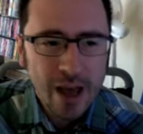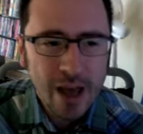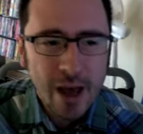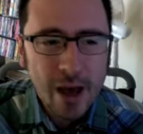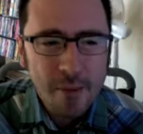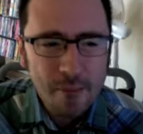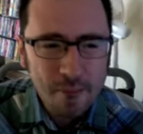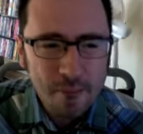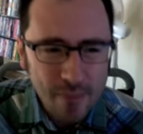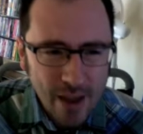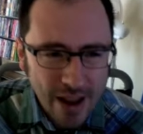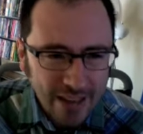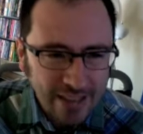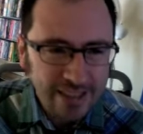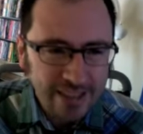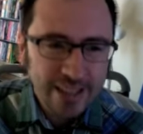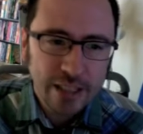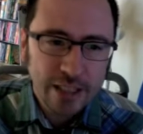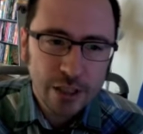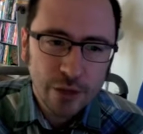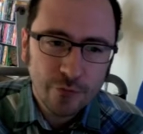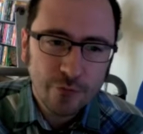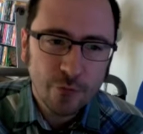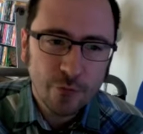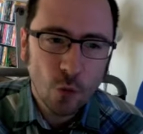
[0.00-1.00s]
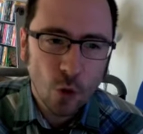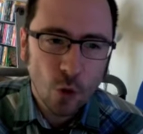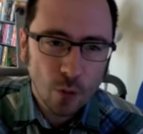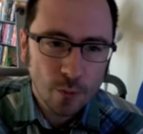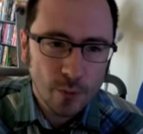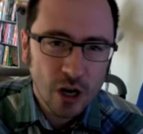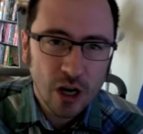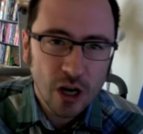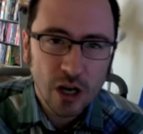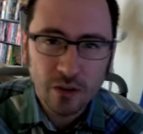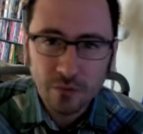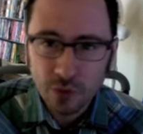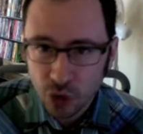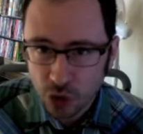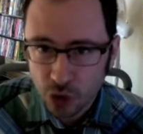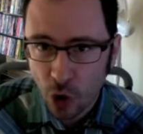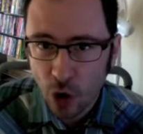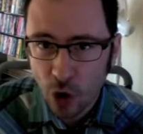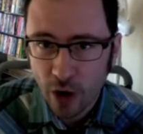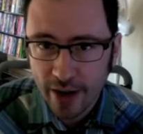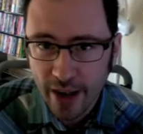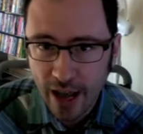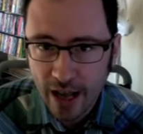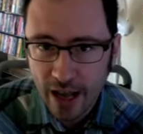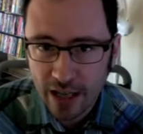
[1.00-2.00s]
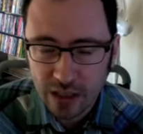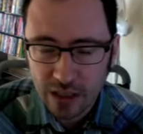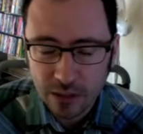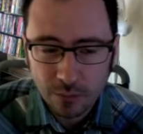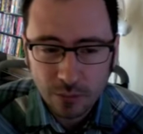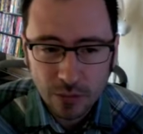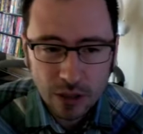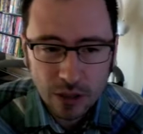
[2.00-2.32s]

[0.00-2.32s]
mainly in the form of sarcasm.